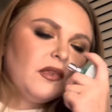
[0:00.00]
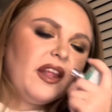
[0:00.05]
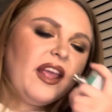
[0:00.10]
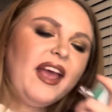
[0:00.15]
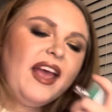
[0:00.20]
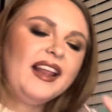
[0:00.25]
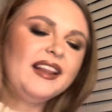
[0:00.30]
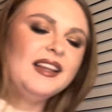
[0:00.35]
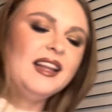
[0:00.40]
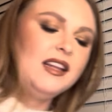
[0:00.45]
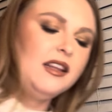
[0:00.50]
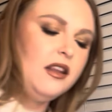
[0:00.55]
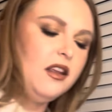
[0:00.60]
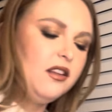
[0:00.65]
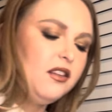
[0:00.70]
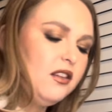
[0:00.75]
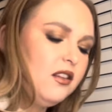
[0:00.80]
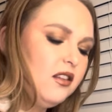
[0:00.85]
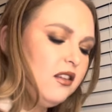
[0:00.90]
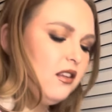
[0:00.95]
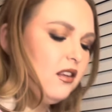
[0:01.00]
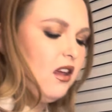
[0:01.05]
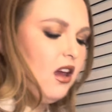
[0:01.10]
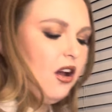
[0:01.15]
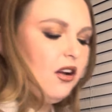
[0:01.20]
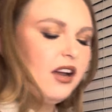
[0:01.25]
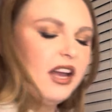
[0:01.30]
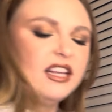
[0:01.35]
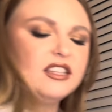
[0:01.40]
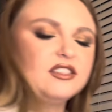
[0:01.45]
And then,
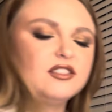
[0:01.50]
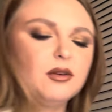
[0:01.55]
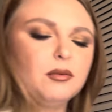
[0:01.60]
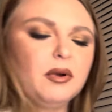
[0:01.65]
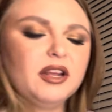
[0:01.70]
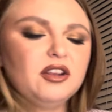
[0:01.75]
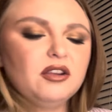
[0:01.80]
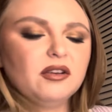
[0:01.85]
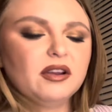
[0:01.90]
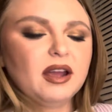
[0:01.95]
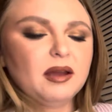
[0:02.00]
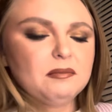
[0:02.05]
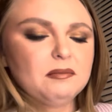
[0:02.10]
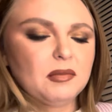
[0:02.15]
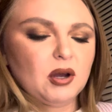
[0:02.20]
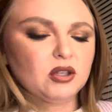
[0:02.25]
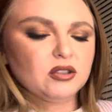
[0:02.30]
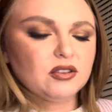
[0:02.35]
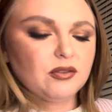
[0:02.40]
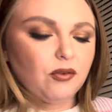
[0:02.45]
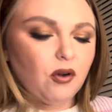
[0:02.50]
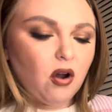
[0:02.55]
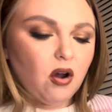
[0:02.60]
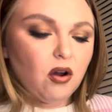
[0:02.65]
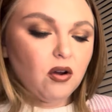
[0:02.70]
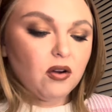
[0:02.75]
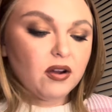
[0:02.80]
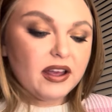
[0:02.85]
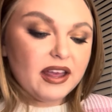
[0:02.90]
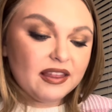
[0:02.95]
okay, so what you get most of
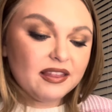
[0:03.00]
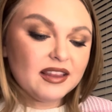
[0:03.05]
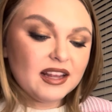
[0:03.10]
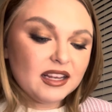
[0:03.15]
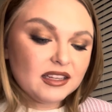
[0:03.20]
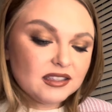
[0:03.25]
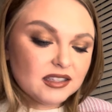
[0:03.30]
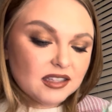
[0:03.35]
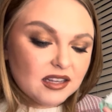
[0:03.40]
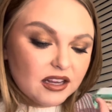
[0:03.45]
all in this